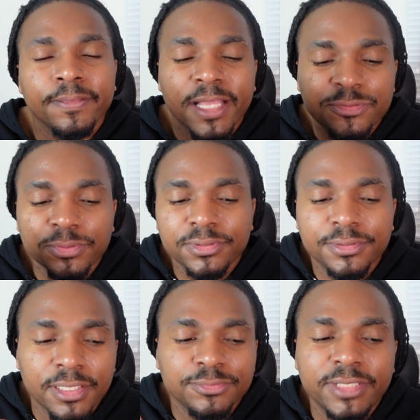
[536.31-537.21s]
That's
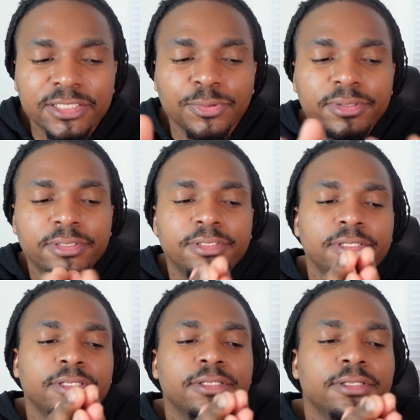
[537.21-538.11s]
what that's that's what
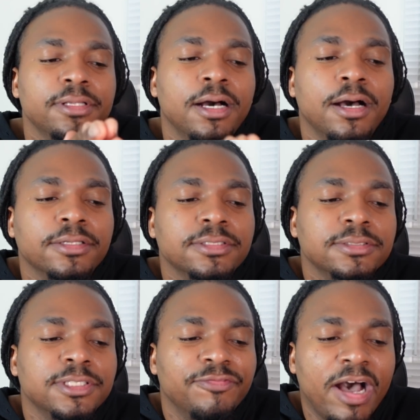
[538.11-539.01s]
uh,
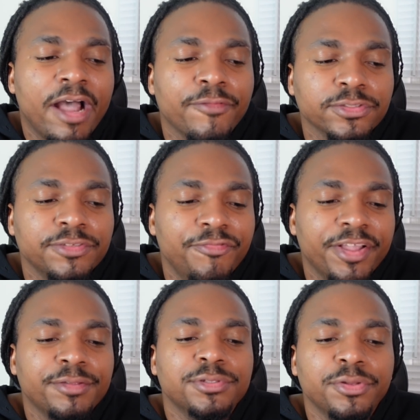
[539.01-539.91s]
survivors and
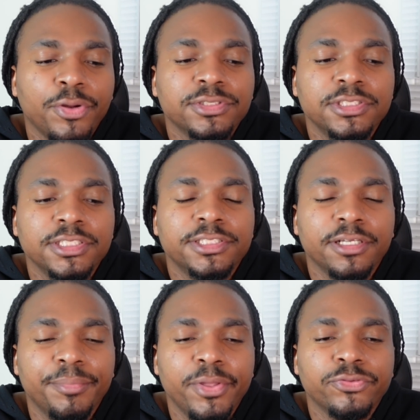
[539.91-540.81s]
victims of
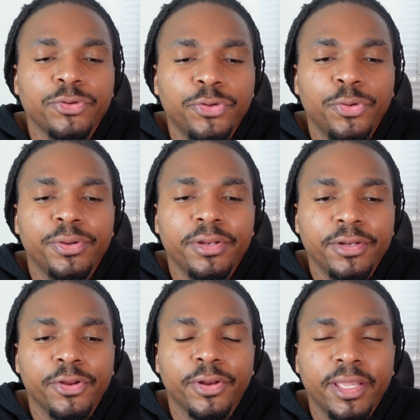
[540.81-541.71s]
narcissistic abuse are doing
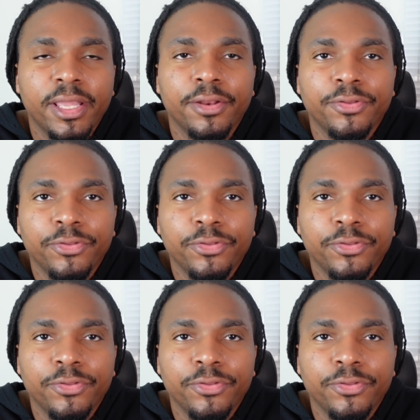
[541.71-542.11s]
near the end.